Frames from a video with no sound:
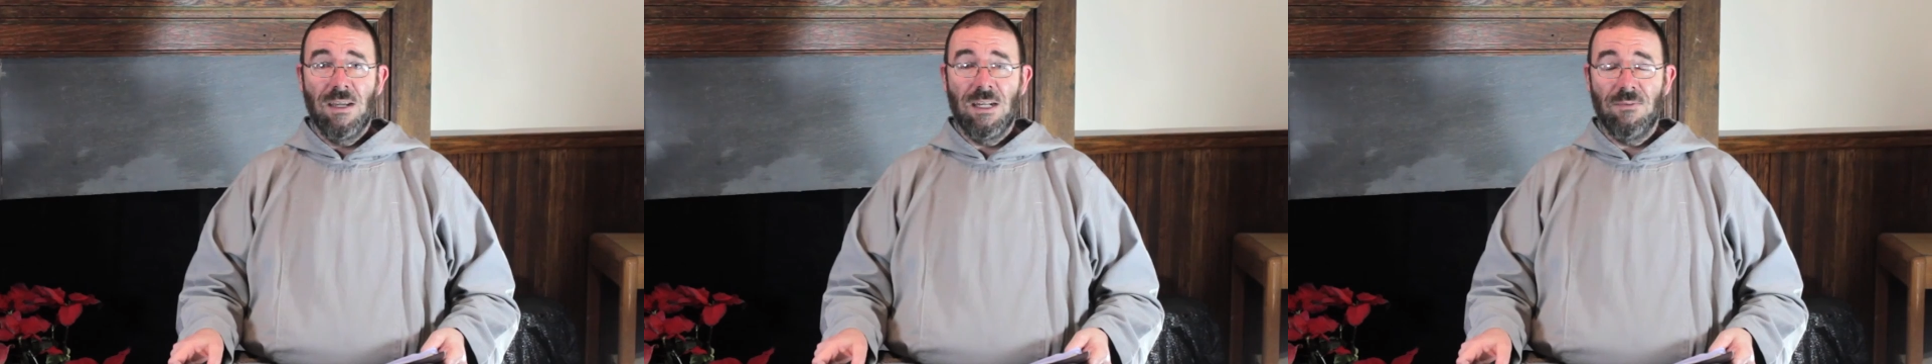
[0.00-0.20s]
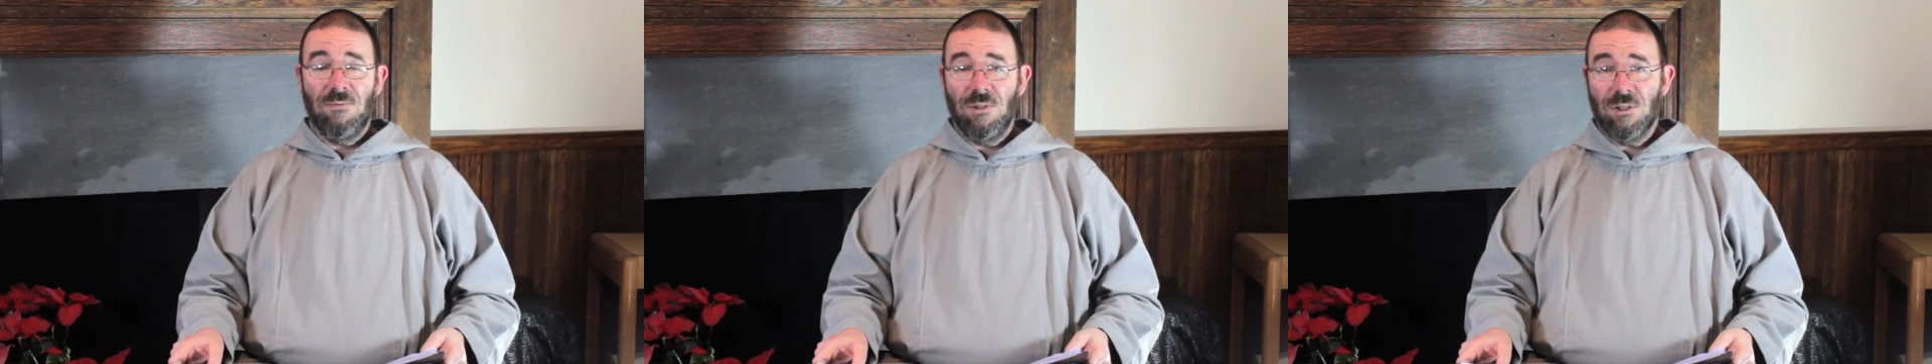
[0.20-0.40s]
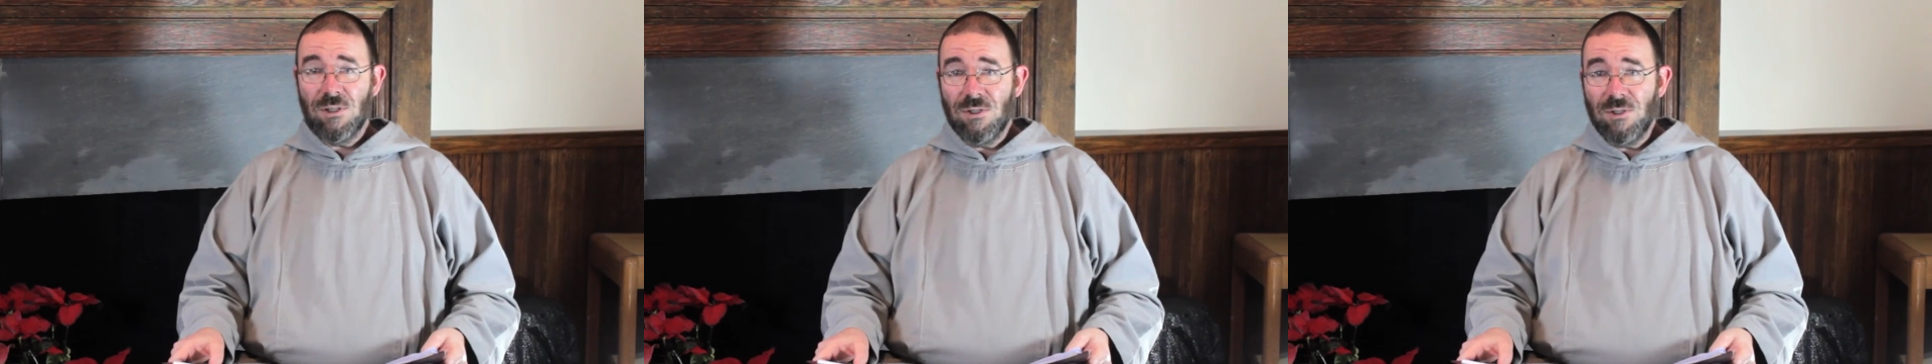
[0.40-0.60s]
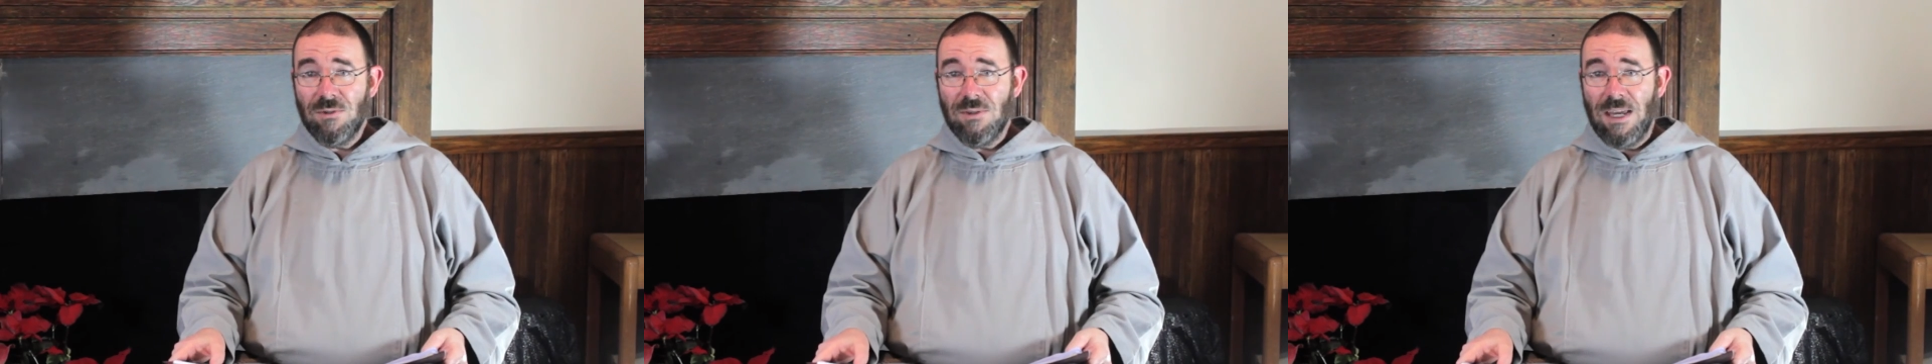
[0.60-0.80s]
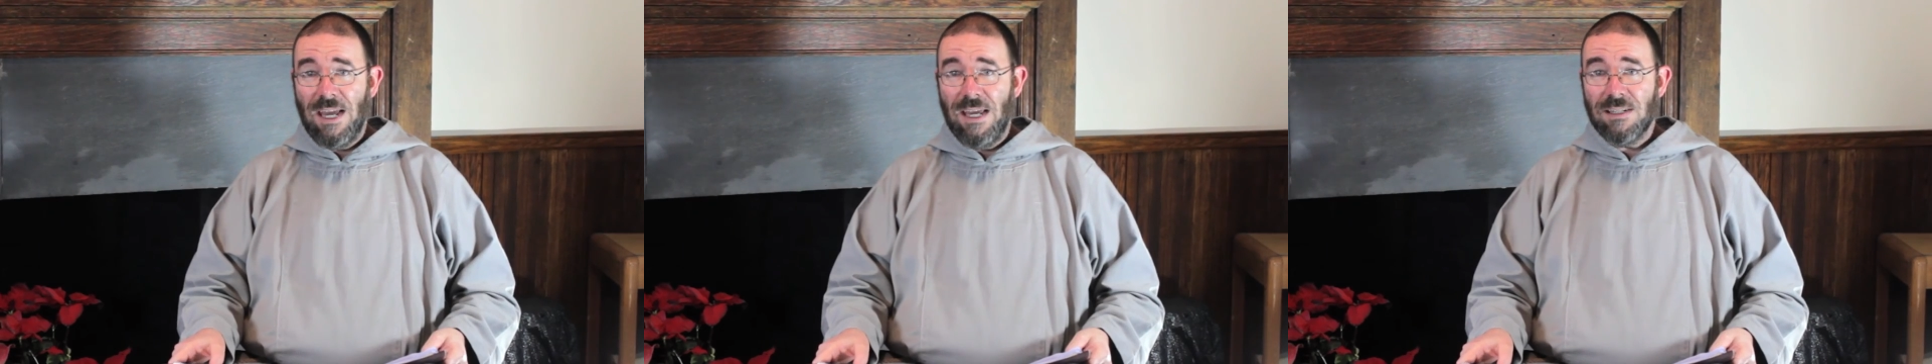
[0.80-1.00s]
And if you can do
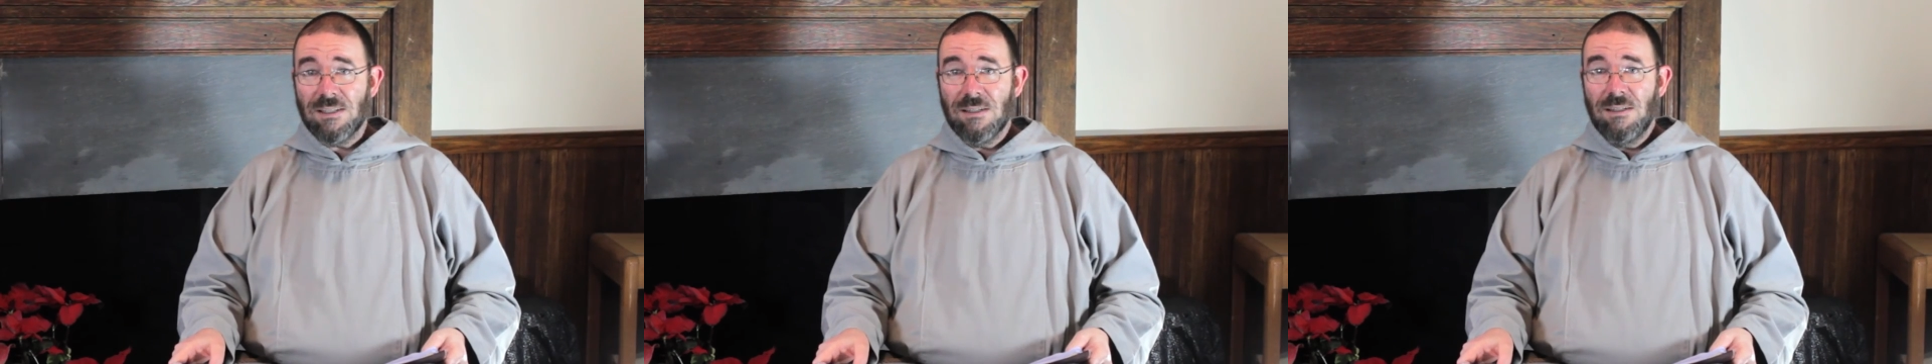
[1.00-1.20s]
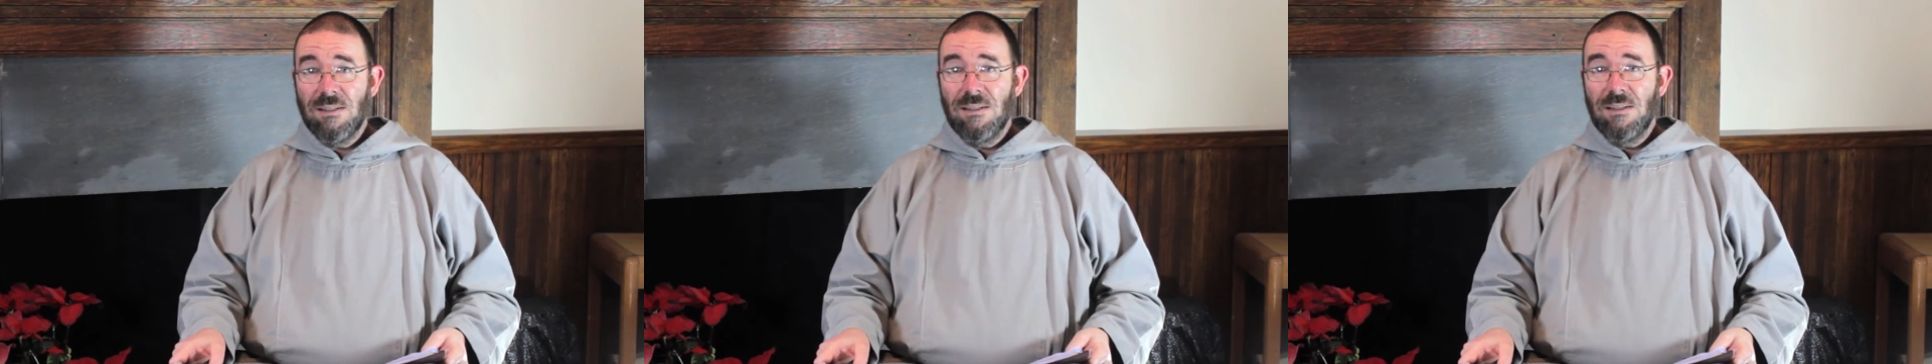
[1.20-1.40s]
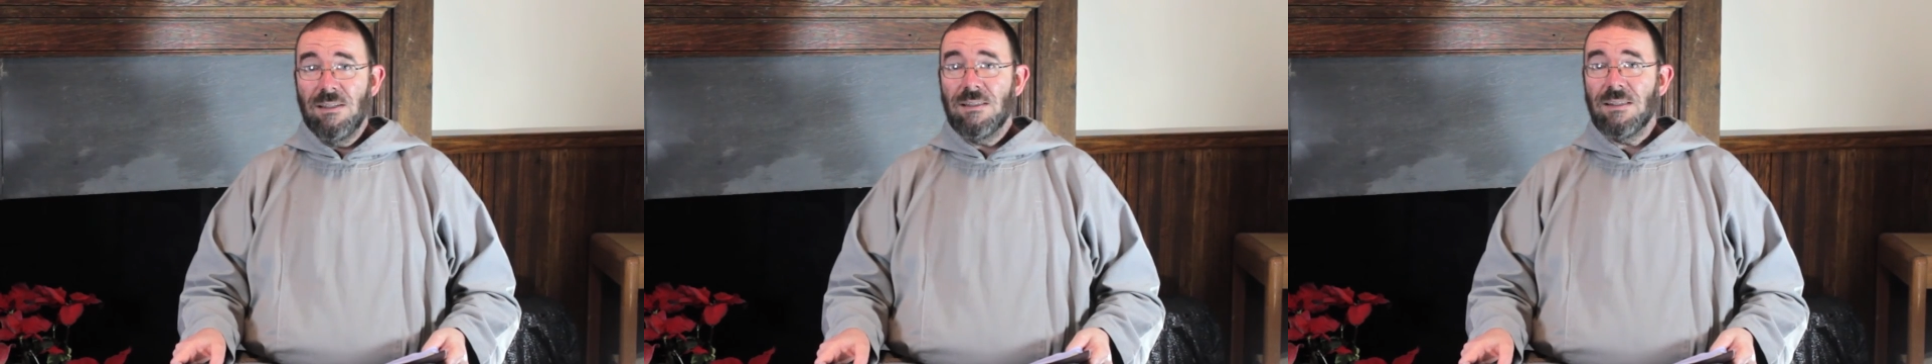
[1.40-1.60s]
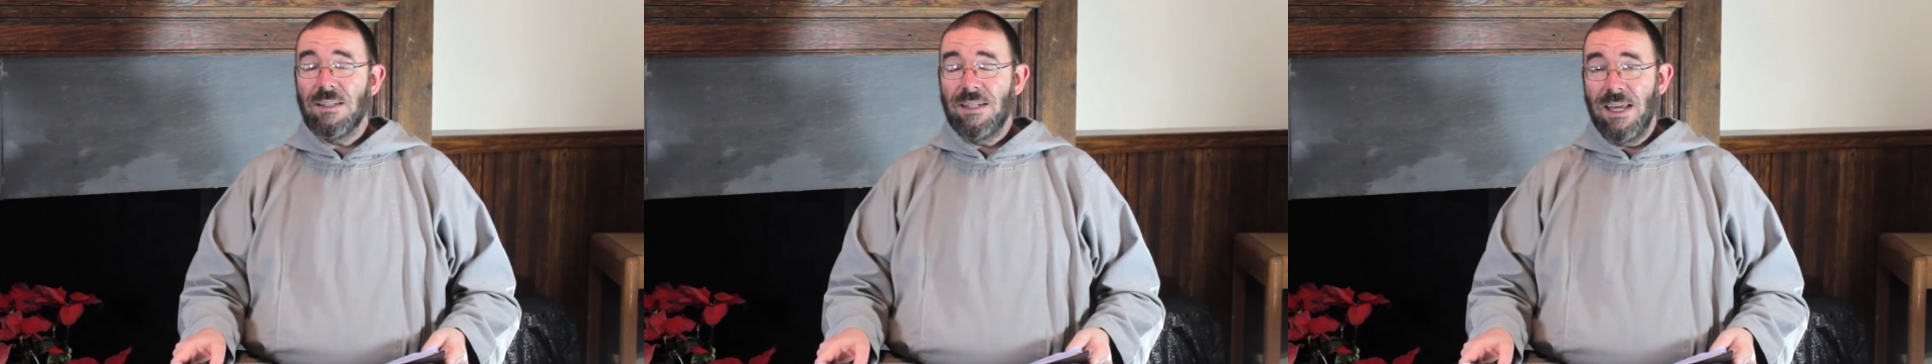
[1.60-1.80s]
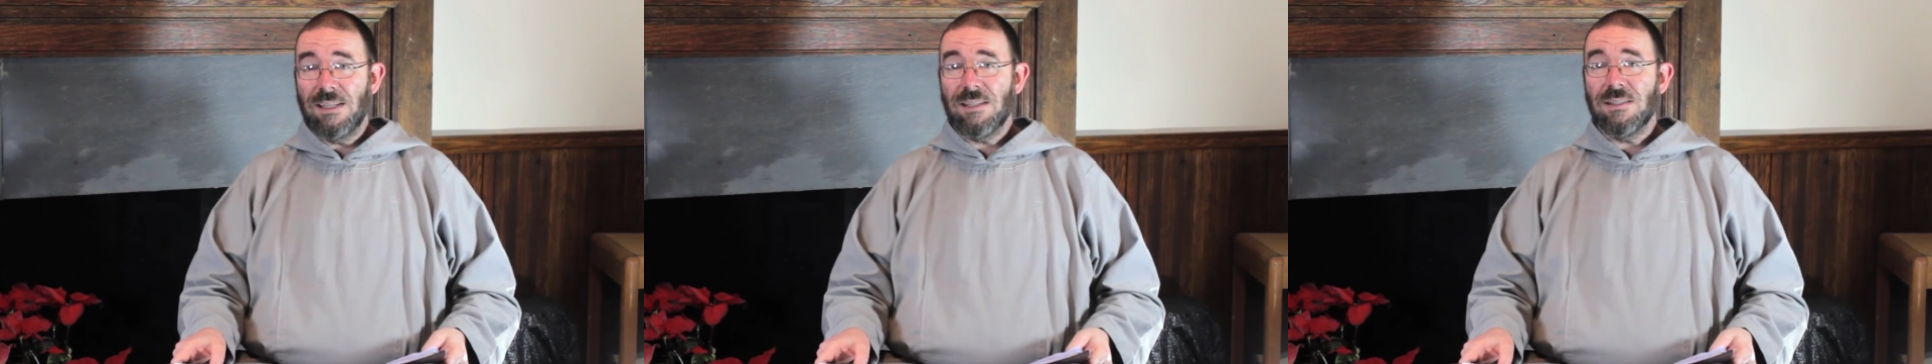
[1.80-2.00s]
that, the
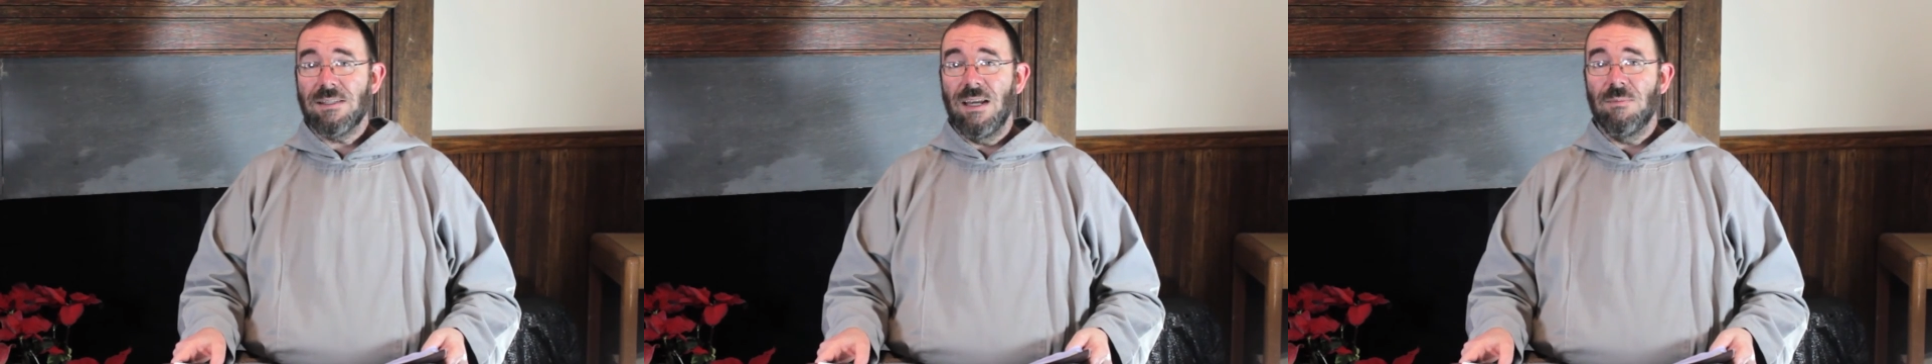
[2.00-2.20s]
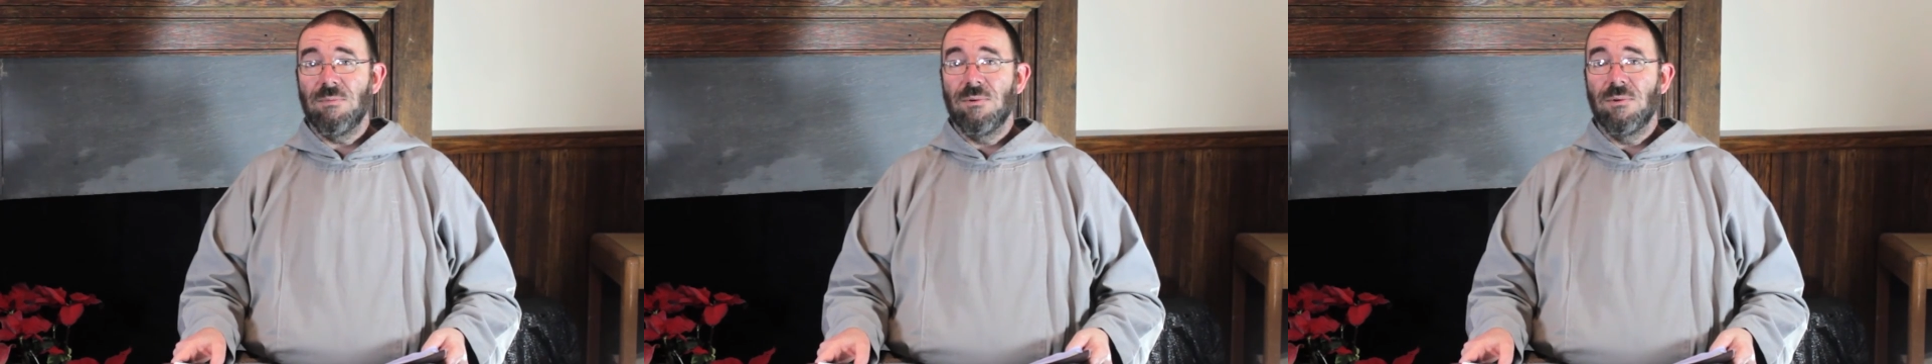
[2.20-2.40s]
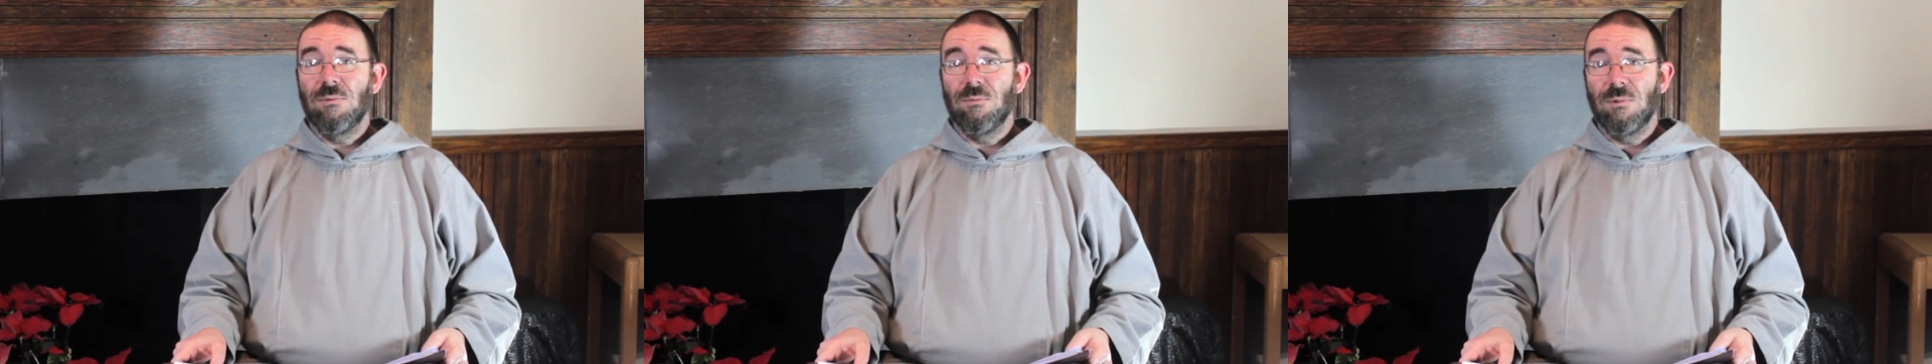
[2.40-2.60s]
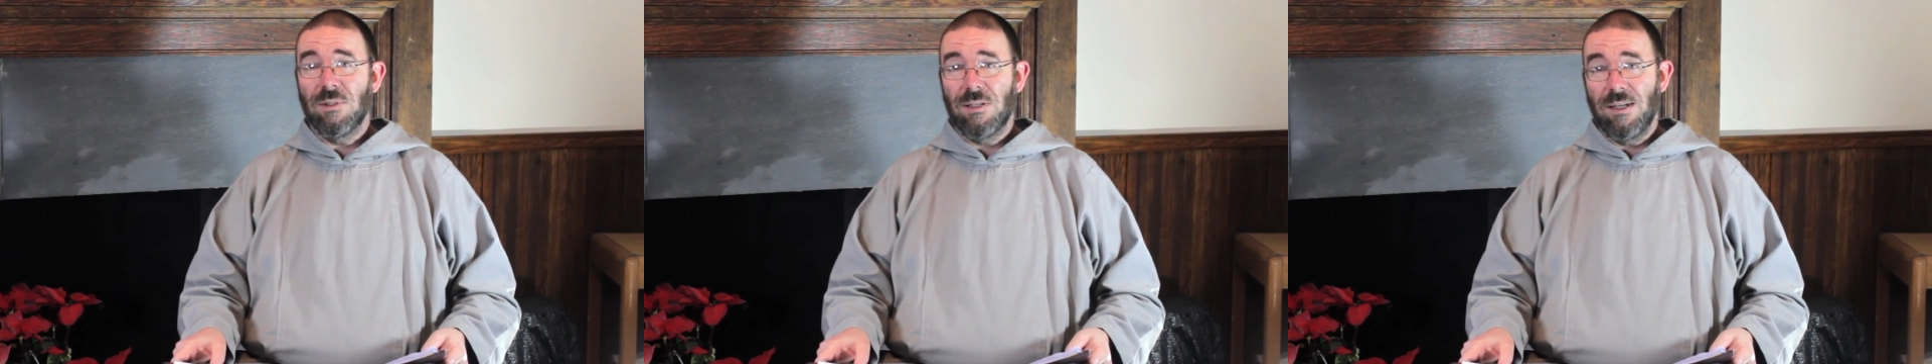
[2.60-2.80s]
next step will